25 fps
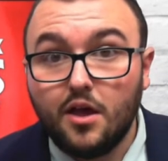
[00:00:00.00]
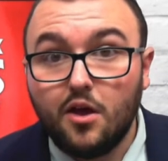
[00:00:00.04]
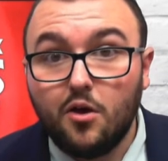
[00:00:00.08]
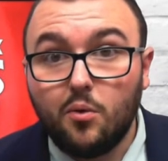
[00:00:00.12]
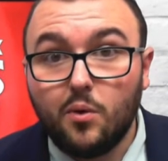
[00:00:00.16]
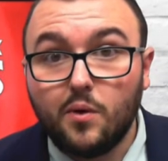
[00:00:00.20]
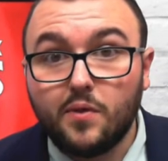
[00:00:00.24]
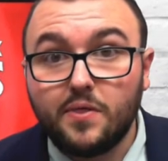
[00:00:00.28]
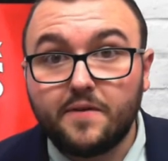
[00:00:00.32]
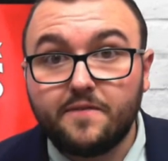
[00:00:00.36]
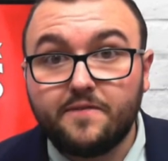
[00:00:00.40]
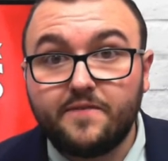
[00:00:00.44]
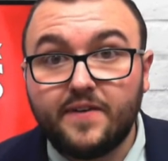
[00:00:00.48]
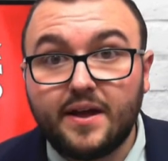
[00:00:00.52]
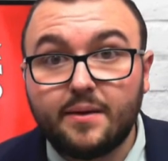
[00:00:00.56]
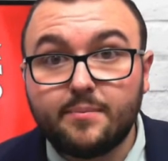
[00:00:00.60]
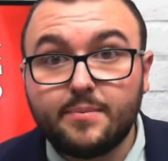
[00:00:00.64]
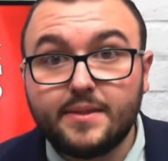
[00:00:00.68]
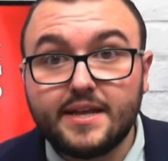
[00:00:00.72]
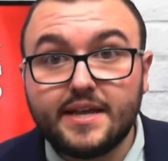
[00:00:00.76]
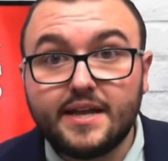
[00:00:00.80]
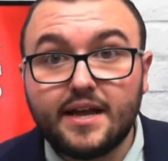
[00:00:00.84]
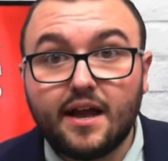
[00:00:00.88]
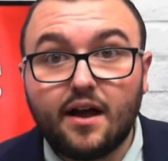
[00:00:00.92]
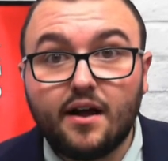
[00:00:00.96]
Well, the
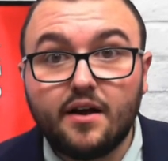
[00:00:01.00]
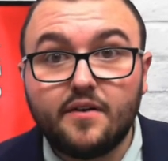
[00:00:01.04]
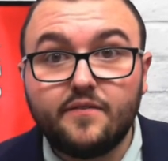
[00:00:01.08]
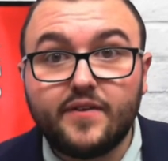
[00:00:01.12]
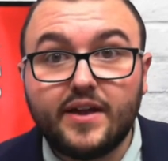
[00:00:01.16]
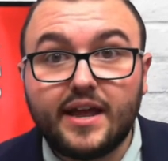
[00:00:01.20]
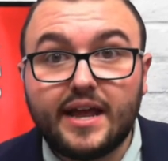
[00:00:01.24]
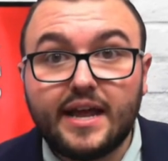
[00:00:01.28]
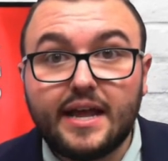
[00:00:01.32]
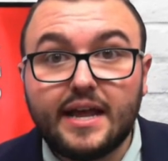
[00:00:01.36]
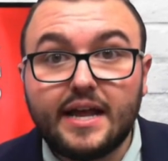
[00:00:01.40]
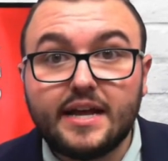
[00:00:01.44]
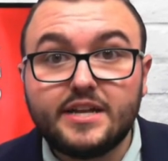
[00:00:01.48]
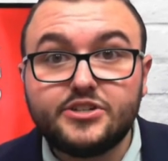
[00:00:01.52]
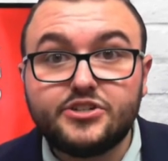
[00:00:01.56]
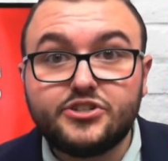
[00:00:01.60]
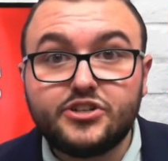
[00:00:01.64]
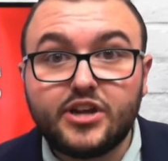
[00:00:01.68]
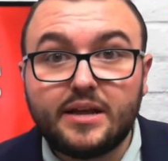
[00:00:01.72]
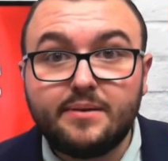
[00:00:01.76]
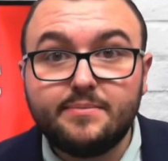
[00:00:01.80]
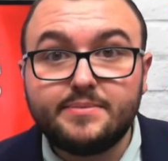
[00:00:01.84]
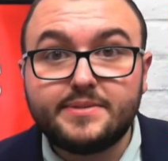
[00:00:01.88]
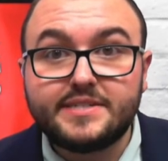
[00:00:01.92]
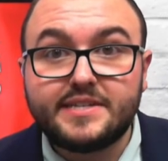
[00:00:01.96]
family of a
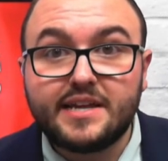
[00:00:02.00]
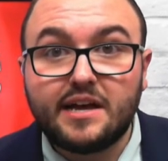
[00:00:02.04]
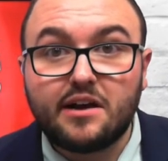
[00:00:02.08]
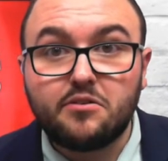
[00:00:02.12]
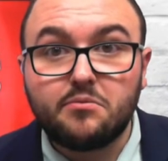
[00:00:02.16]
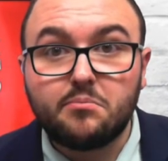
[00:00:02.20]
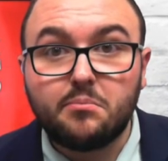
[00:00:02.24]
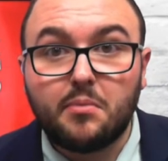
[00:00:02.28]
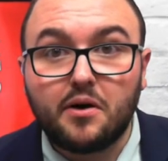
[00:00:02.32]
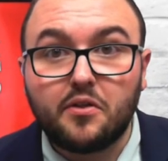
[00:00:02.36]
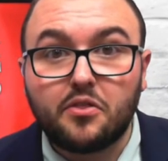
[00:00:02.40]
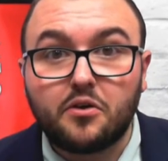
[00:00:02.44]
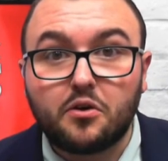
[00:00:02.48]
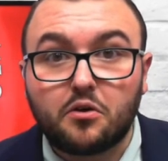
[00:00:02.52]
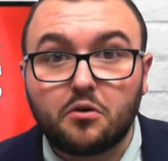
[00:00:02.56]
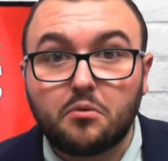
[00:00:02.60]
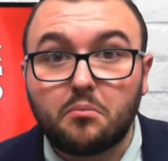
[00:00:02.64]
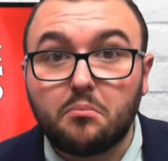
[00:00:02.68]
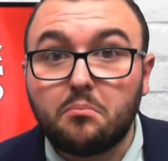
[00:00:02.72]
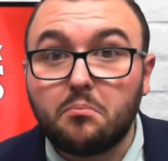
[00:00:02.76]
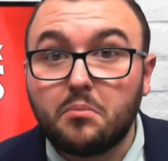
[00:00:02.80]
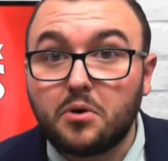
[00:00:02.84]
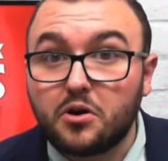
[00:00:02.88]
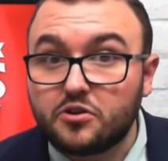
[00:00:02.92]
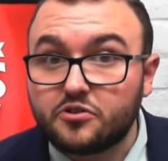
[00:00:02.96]
Jamestown mother
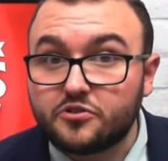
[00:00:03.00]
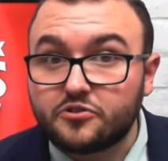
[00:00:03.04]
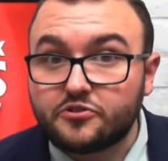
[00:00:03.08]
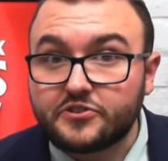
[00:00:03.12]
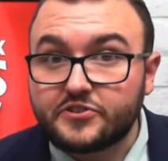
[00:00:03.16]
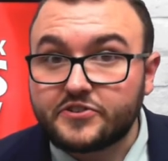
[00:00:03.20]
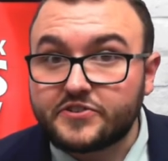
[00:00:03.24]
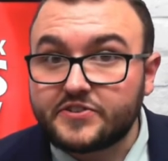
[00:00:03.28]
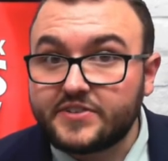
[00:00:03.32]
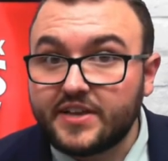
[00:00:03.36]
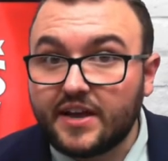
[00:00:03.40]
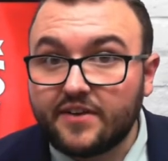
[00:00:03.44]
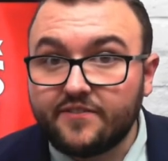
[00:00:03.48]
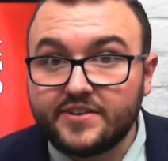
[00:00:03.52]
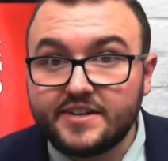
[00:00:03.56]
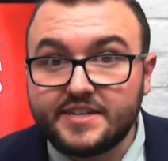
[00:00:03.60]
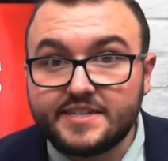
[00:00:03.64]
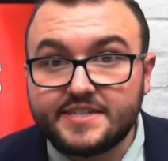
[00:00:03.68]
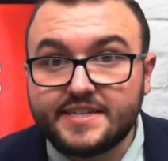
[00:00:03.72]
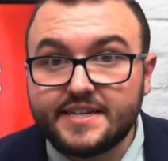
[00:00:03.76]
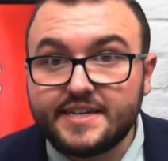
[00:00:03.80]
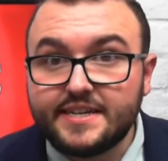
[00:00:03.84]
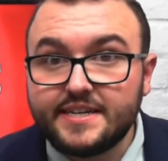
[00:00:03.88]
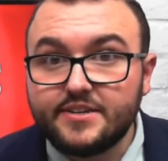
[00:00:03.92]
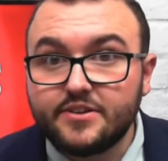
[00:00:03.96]
murdered
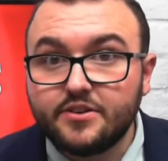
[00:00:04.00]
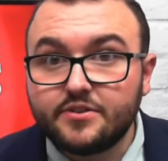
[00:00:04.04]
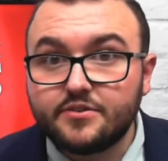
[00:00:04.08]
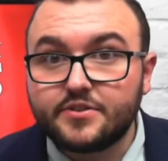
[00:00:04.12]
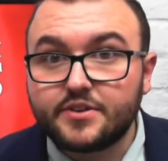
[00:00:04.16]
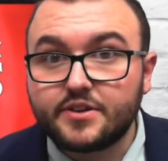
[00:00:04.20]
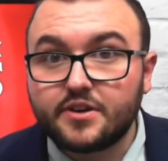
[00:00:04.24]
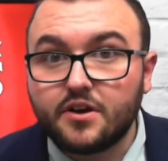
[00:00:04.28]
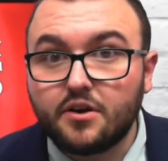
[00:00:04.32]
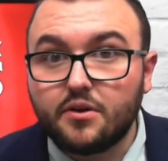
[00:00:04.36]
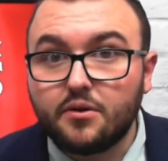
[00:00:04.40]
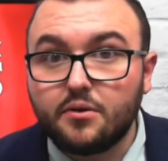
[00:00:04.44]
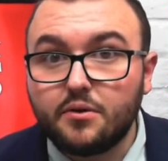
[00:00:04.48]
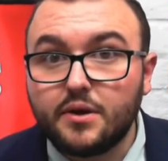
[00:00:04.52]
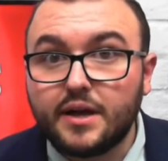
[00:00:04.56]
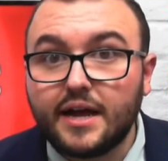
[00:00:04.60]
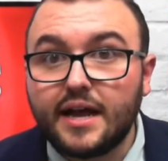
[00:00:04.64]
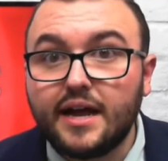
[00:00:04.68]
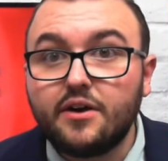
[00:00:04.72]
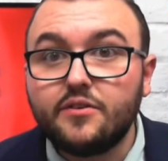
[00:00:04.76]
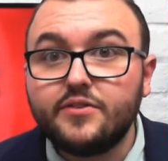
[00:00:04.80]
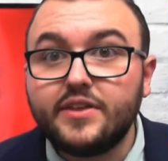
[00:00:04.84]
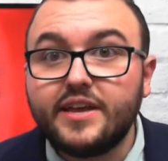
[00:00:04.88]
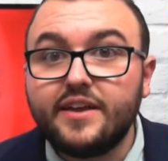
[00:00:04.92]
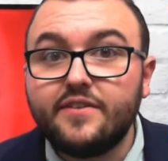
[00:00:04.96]
17 years ago
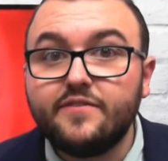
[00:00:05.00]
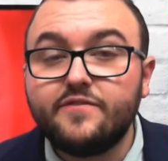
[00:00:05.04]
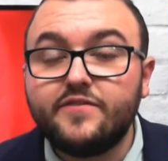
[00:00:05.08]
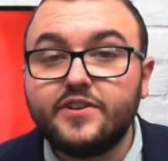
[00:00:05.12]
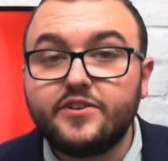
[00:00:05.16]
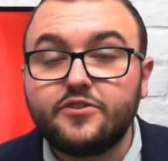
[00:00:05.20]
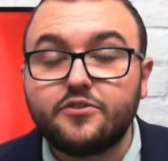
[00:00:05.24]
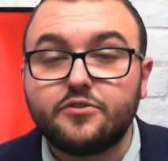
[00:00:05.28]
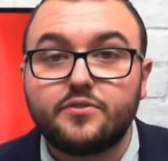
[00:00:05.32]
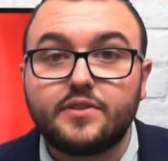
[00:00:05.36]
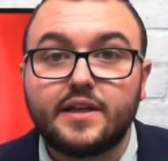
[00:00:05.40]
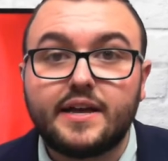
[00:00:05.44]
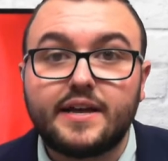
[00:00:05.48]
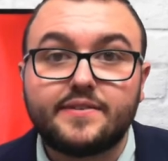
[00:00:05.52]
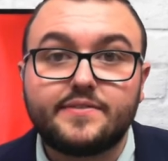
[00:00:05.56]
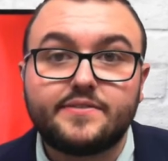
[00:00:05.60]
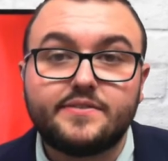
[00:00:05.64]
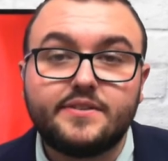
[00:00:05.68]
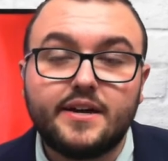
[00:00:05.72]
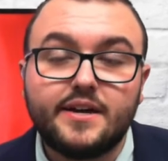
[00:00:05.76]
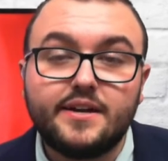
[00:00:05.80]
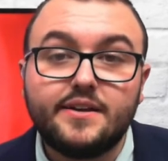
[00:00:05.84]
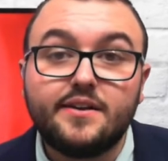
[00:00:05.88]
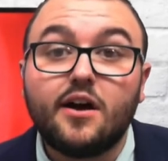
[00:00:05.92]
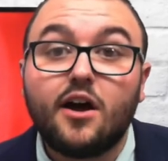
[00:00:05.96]
held a vigil last
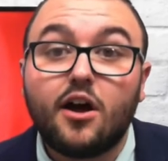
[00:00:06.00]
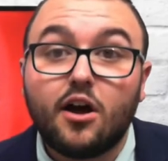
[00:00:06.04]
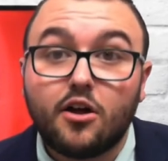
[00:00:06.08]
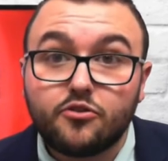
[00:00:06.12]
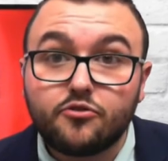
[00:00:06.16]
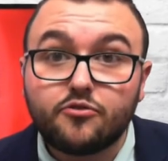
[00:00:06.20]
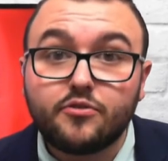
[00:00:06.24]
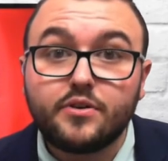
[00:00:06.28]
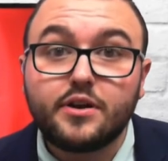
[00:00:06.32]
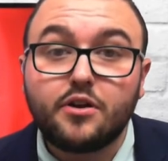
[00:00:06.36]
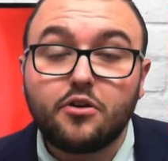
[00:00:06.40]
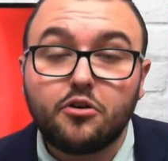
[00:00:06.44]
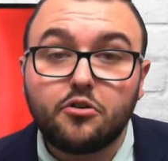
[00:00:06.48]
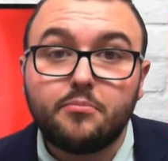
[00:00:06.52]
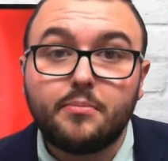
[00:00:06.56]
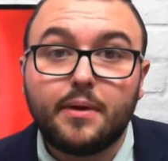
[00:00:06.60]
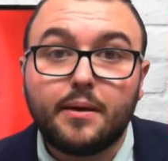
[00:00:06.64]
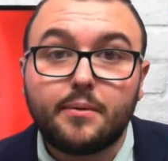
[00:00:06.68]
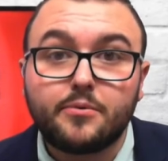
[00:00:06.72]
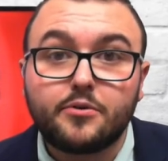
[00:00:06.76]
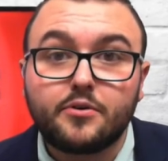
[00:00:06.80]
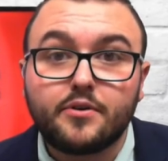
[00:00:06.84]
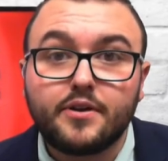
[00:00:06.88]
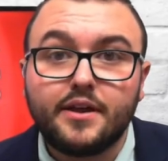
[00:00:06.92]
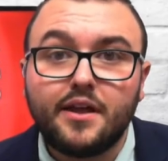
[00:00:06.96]
night honoring her
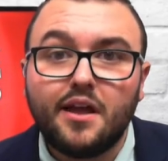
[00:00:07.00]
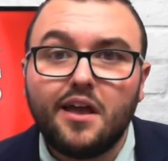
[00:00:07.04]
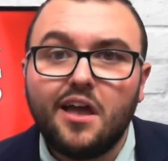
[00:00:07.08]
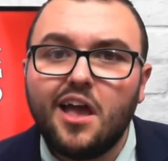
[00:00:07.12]
memory